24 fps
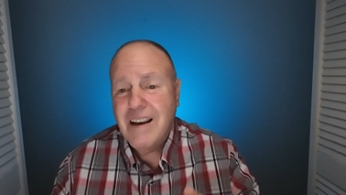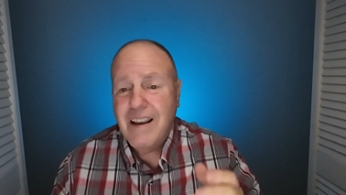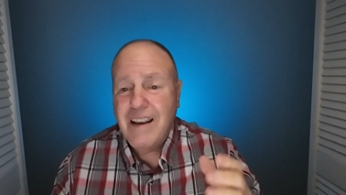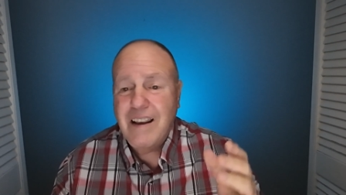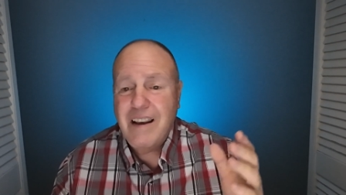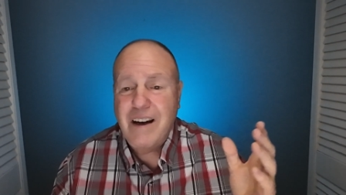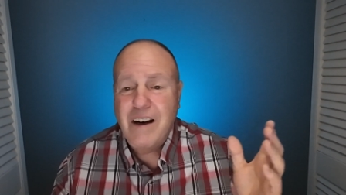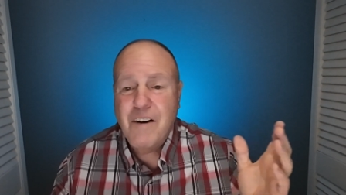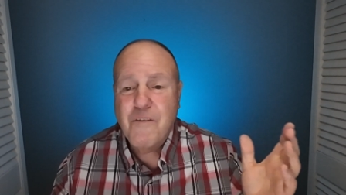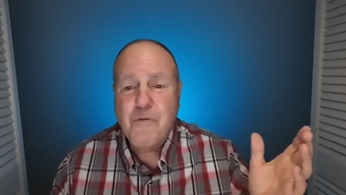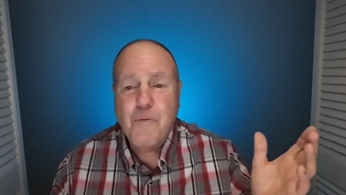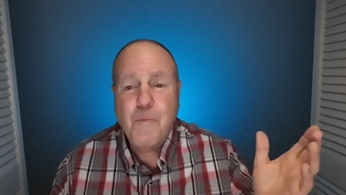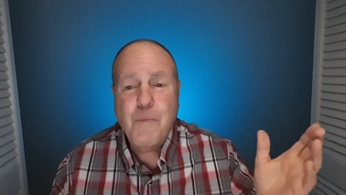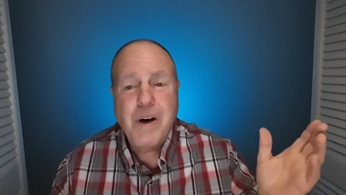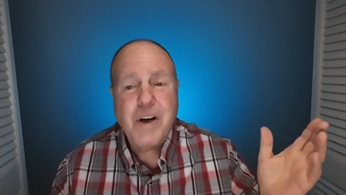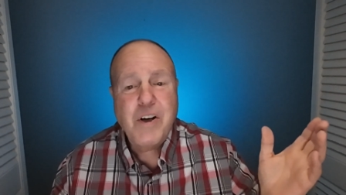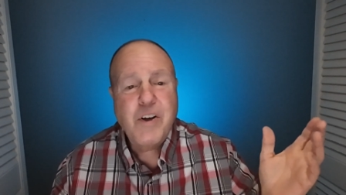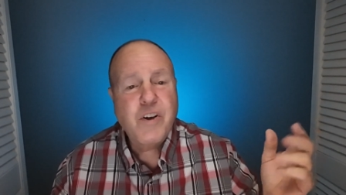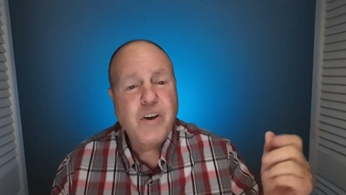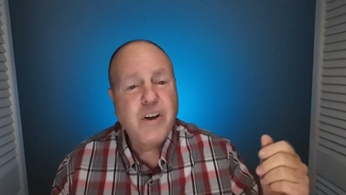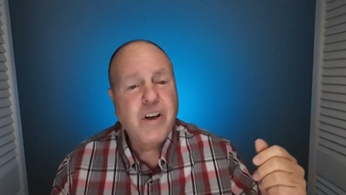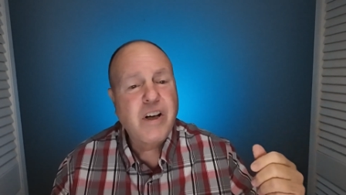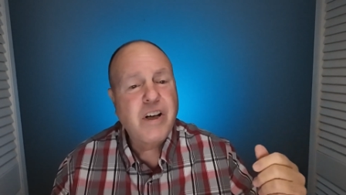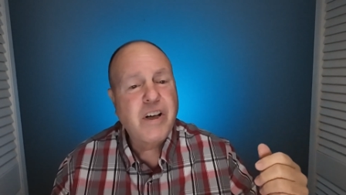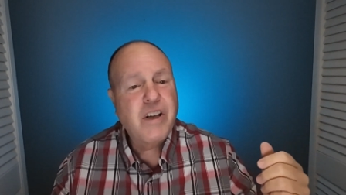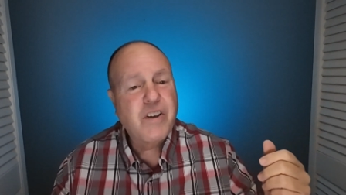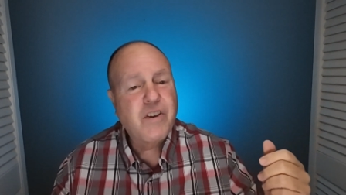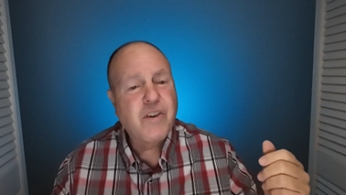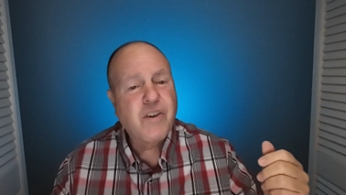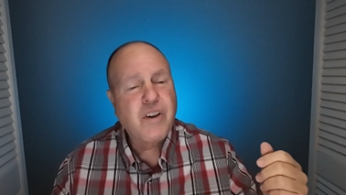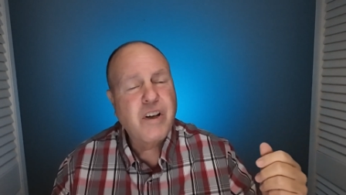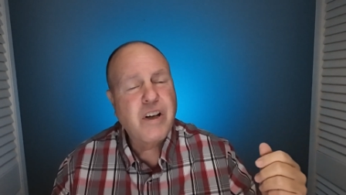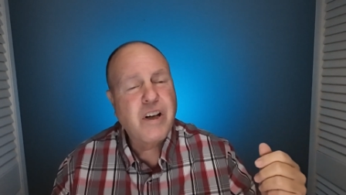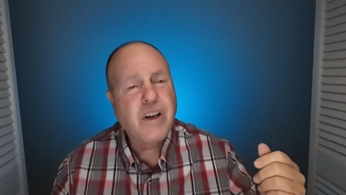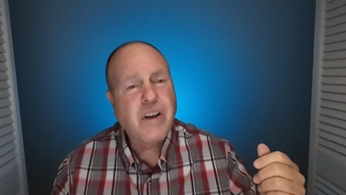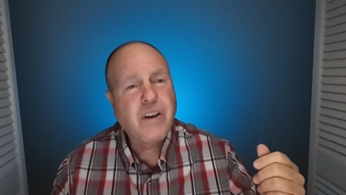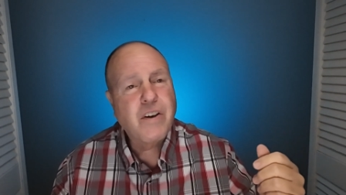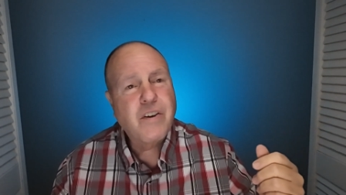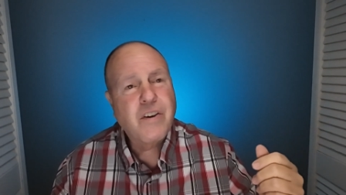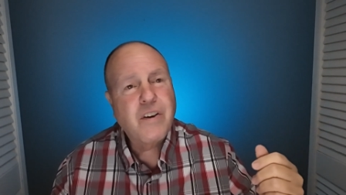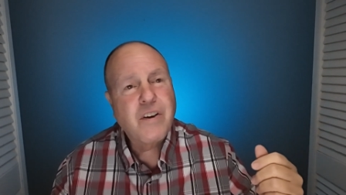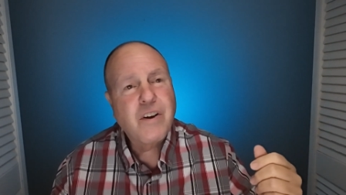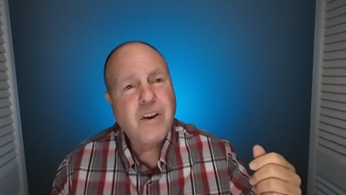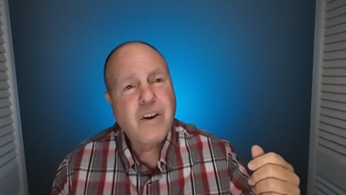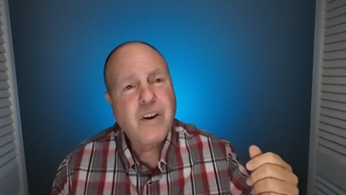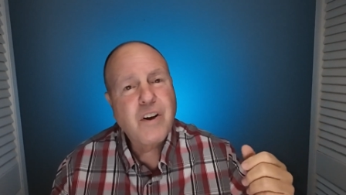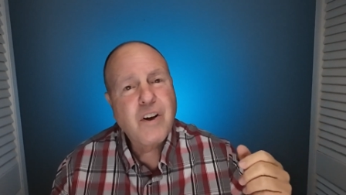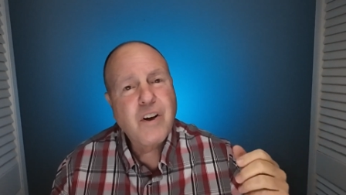The information that exists
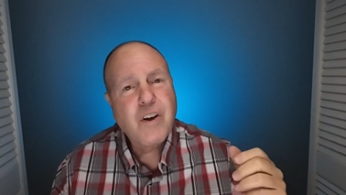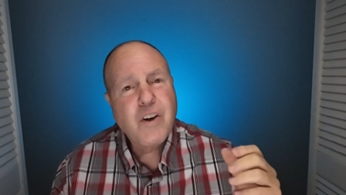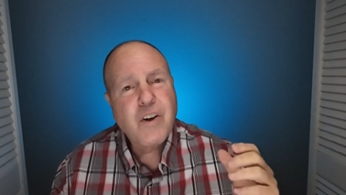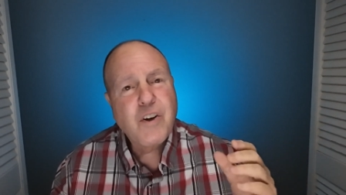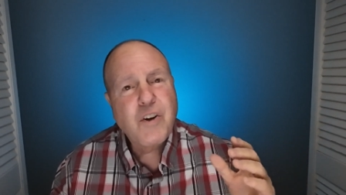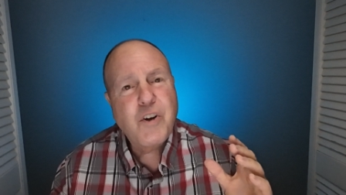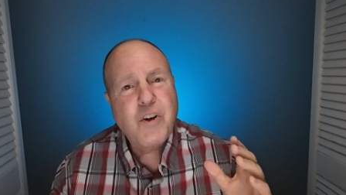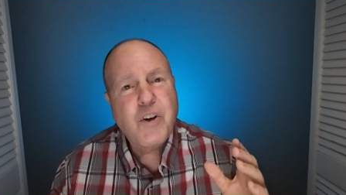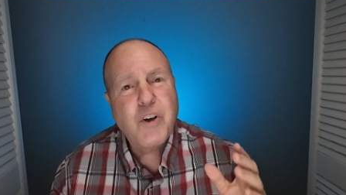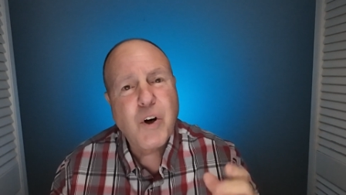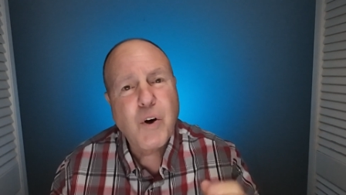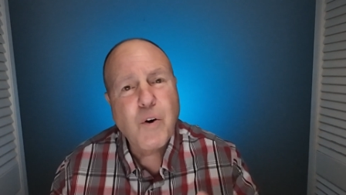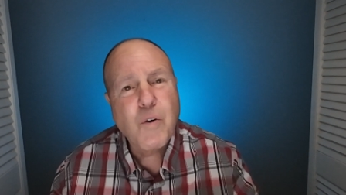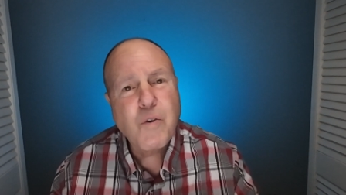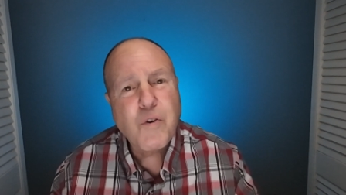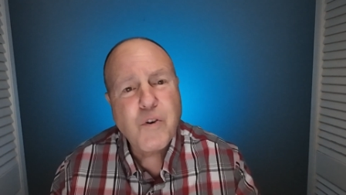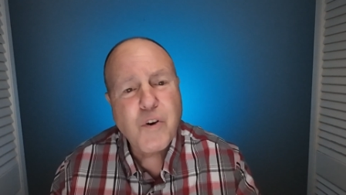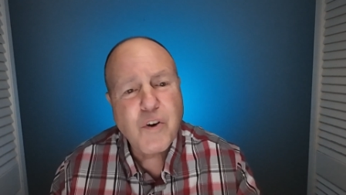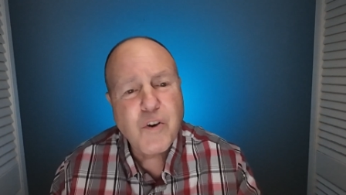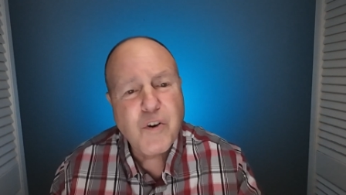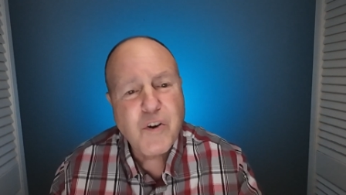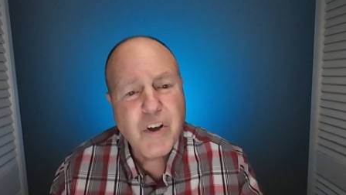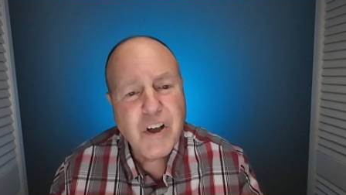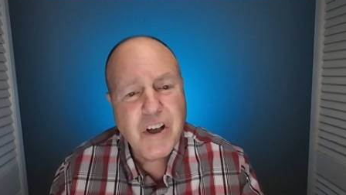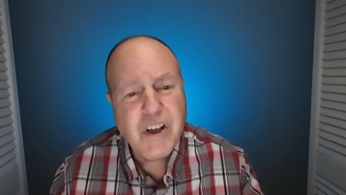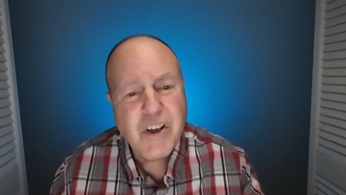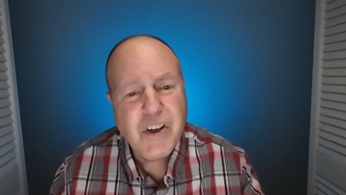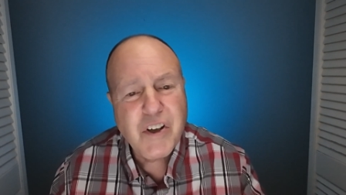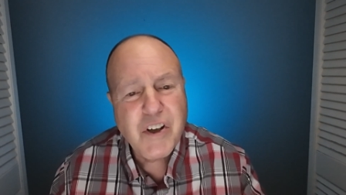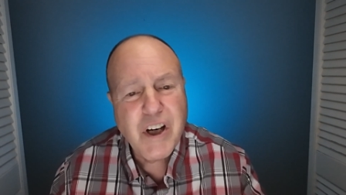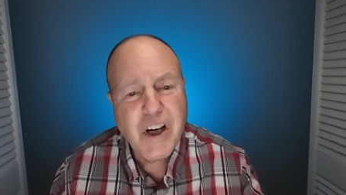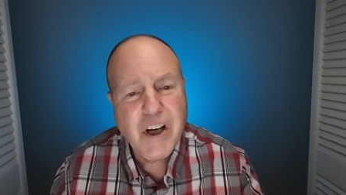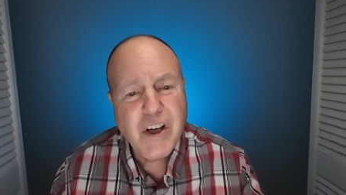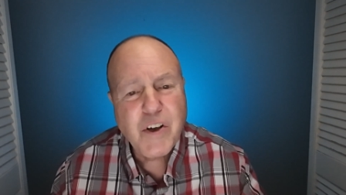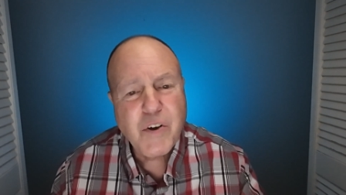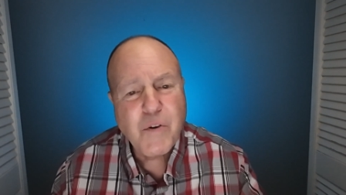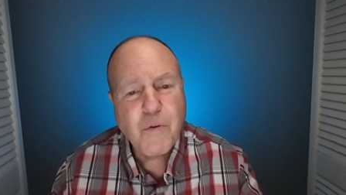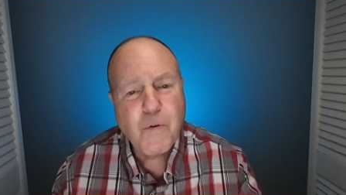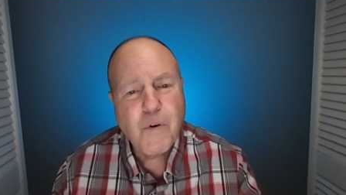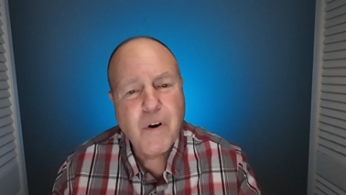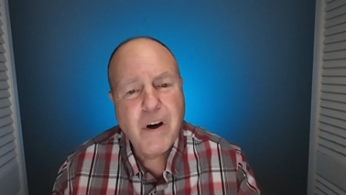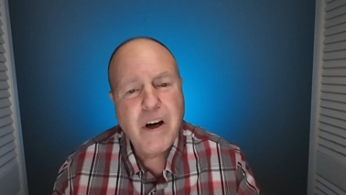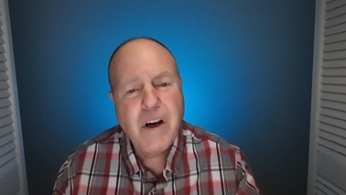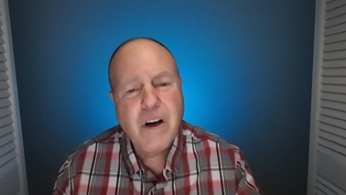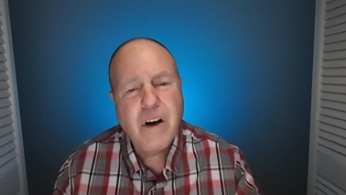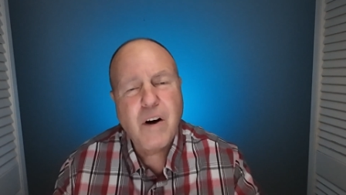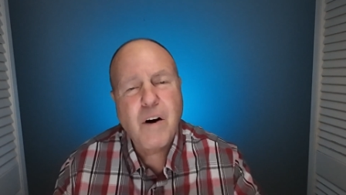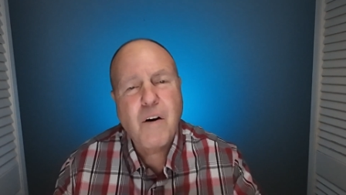shows a success
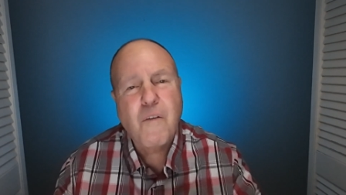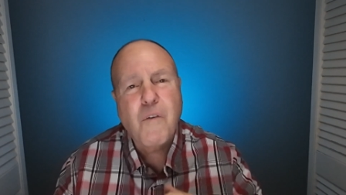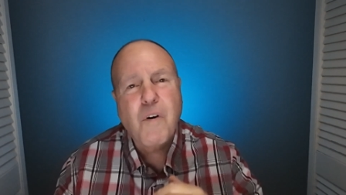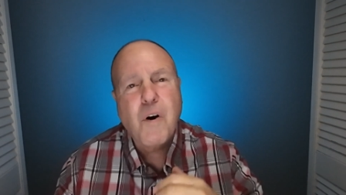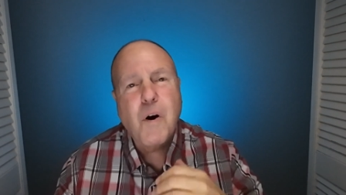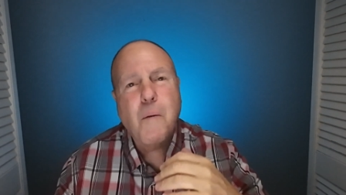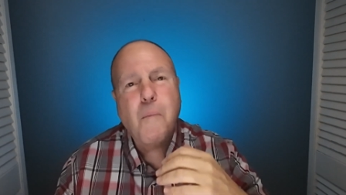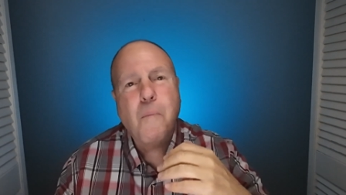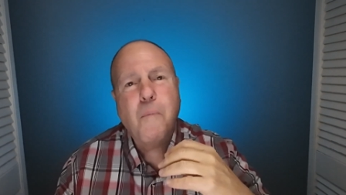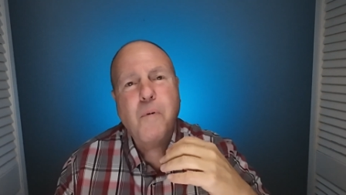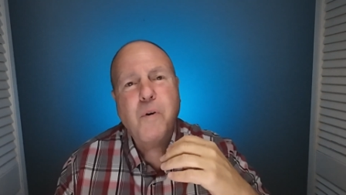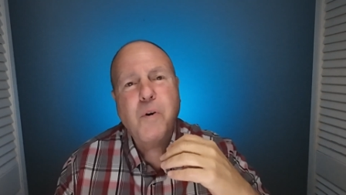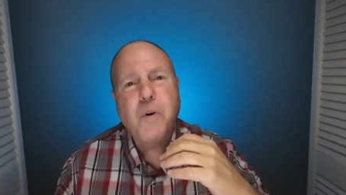rate of up